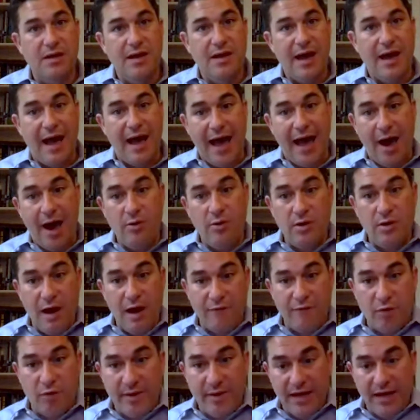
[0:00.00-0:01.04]
how
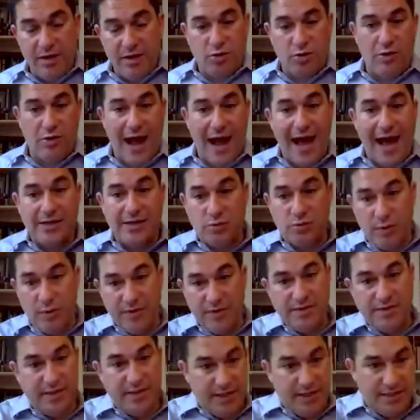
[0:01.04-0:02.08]
government interacts with
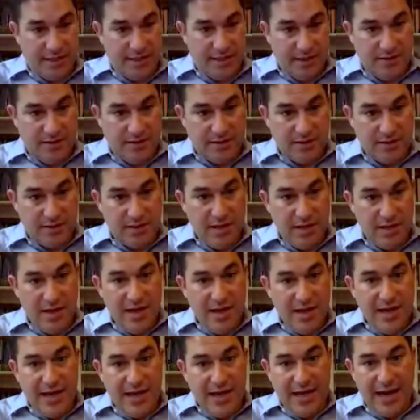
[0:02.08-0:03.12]
citizens,
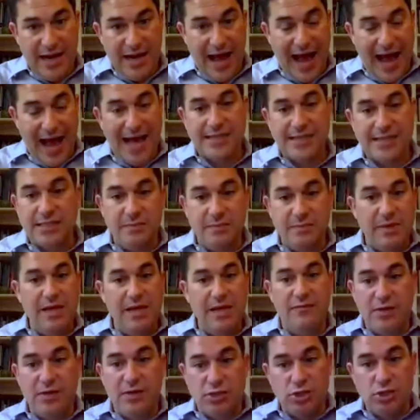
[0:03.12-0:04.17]
it has to be in
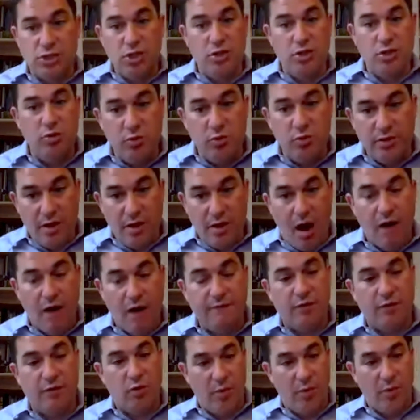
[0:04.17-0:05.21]
this new,
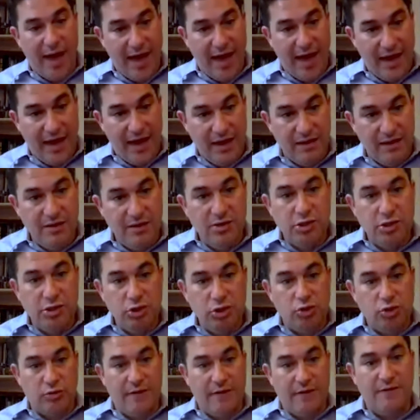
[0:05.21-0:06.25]
novel way
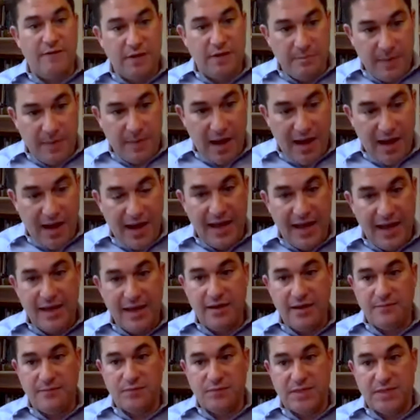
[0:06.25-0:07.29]
driven by
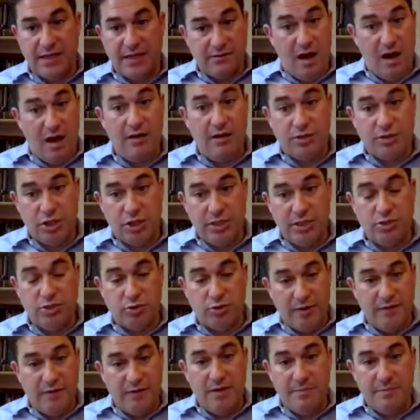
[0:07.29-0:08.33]
technology,
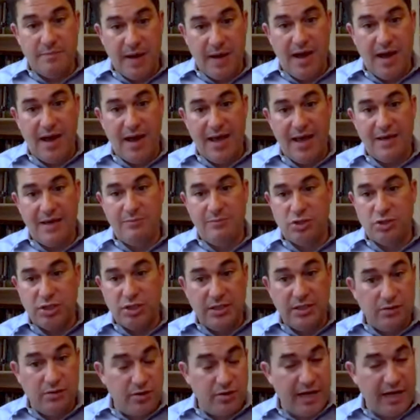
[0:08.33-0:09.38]
driven by machine
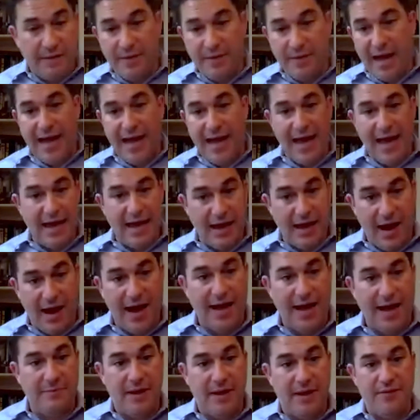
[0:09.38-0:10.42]
learning, by AI,
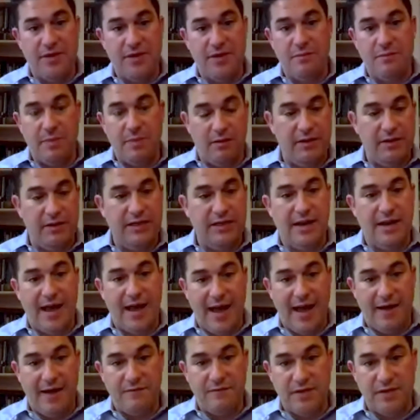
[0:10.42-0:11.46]
by the ability to
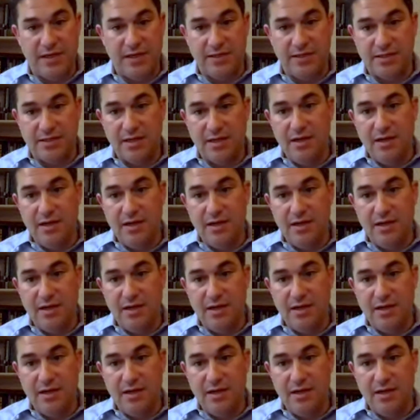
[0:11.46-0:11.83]
have these